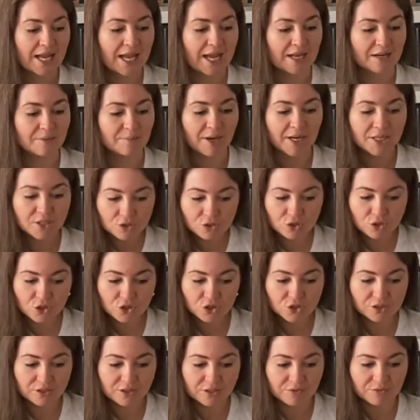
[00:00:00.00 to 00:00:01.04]
and
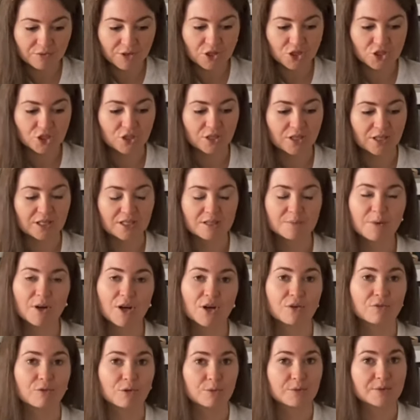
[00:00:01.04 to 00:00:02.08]
mitochondrial dysfunction is part
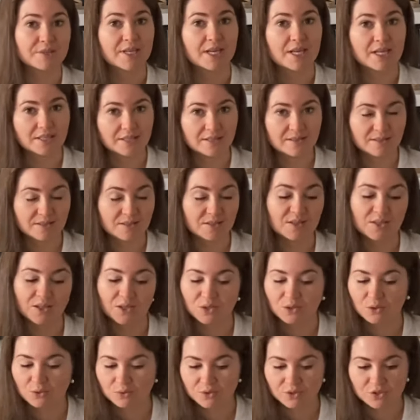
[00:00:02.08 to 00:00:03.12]
of almost any disease. I
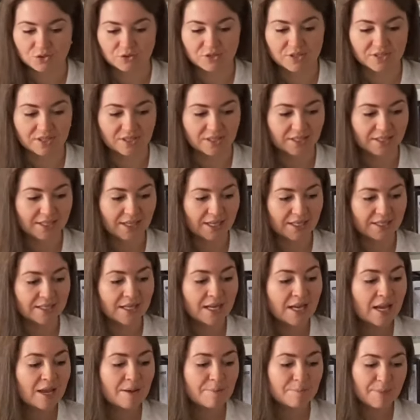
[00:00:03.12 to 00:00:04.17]
can only stress that again.
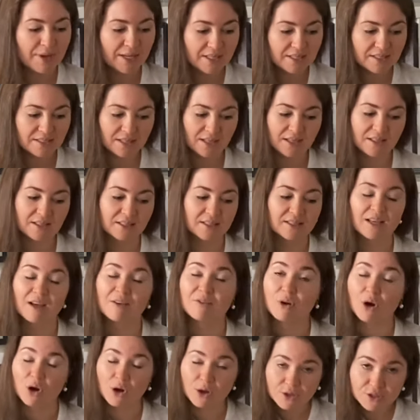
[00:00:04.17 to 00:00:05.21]
Many studies have
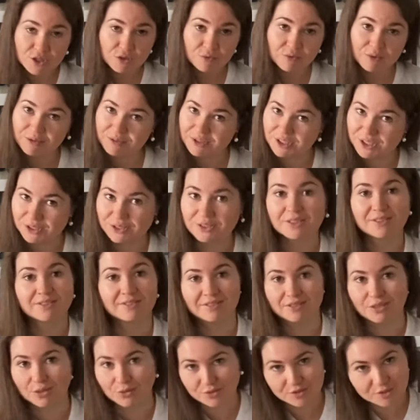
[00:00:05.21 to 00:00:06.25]
also revealed,
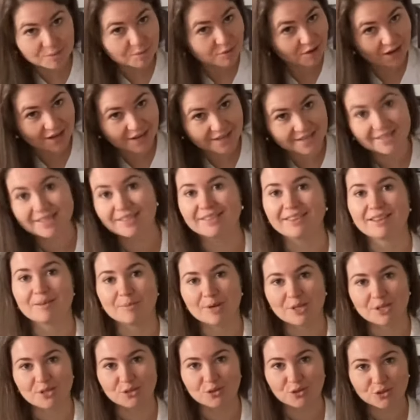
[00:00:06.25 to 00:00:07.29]
no surprise, that
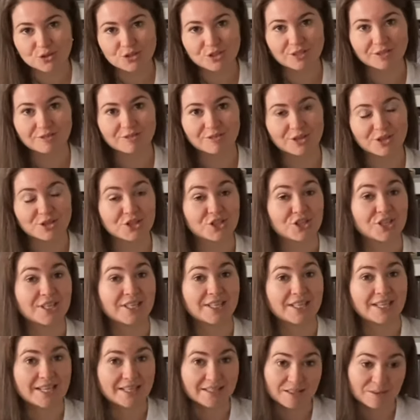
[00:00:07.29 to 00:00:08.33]
mitochondrial
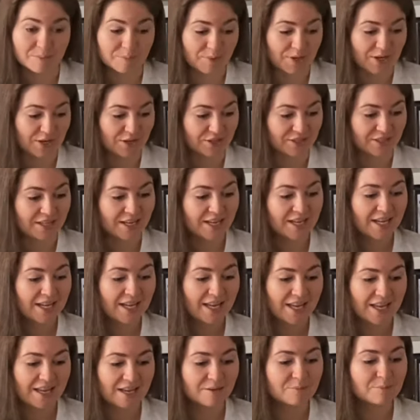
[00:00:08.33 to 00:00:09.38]
functioning is impaired
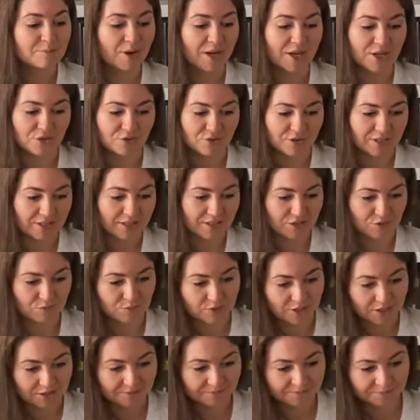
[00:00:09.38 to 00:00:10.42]
in migraine as
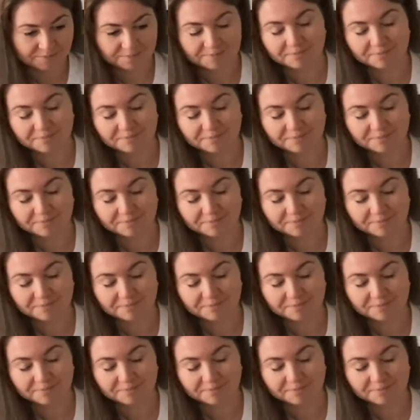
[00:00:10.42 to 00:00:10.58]
well.